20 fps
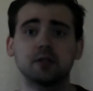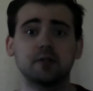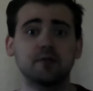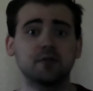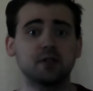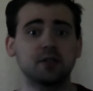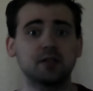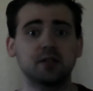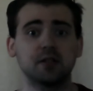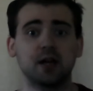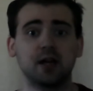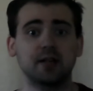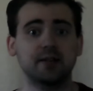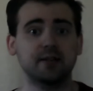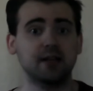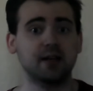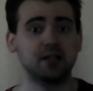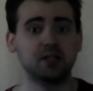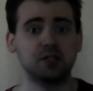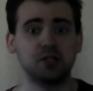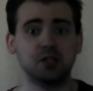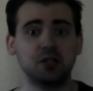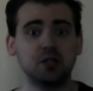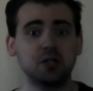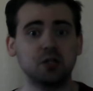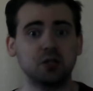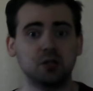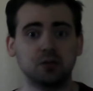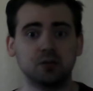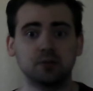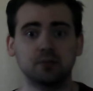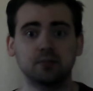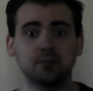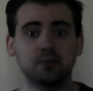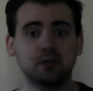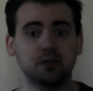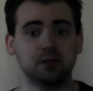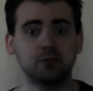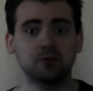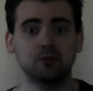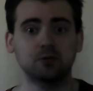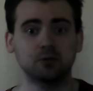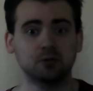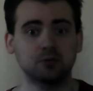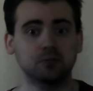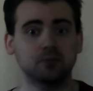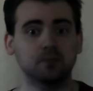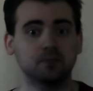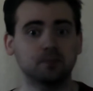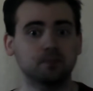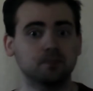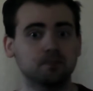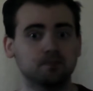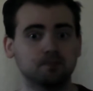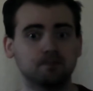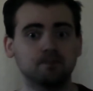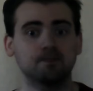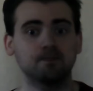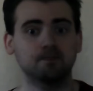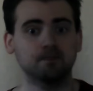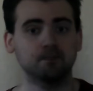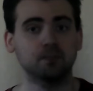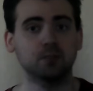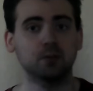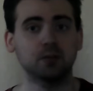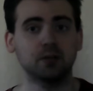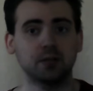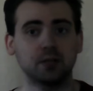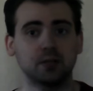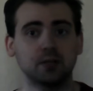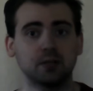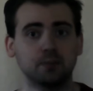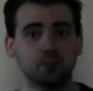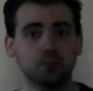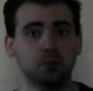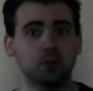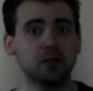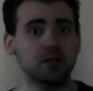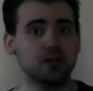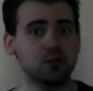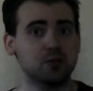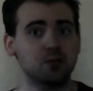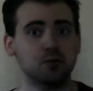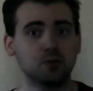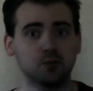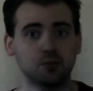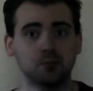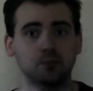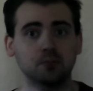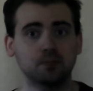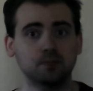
If it's not next year, it will be pretty soon.